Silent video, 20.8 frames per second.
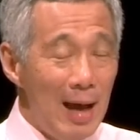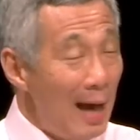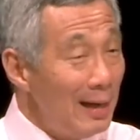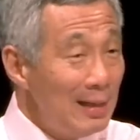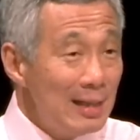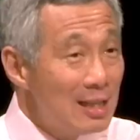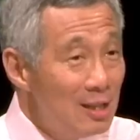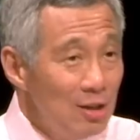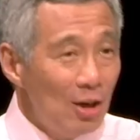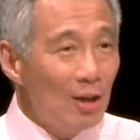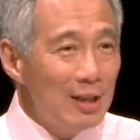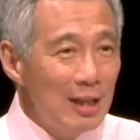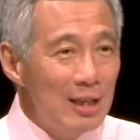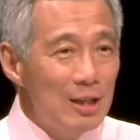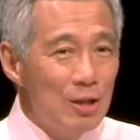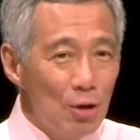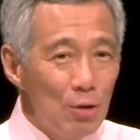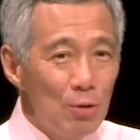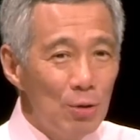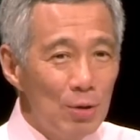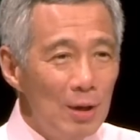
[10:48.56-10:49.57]
And it's not a
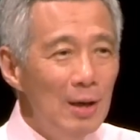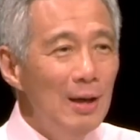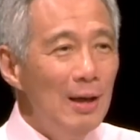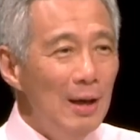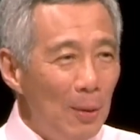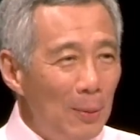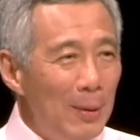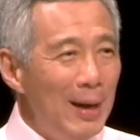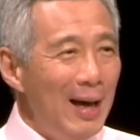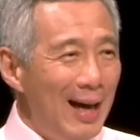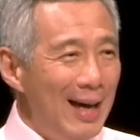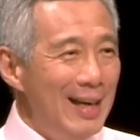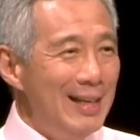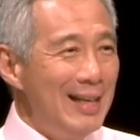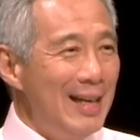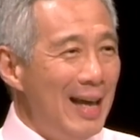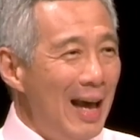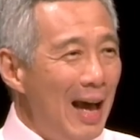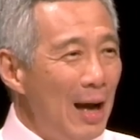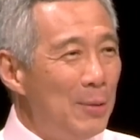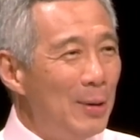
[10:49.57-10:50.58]
joke. We are
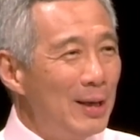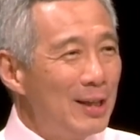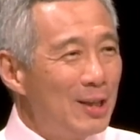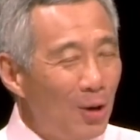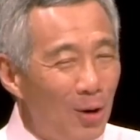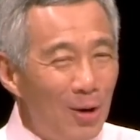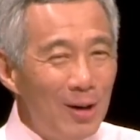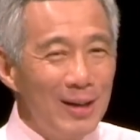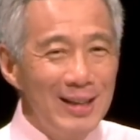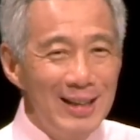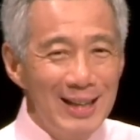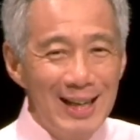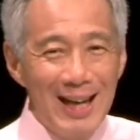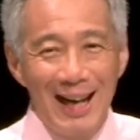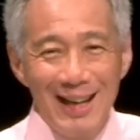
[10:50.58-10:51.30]
an equatorial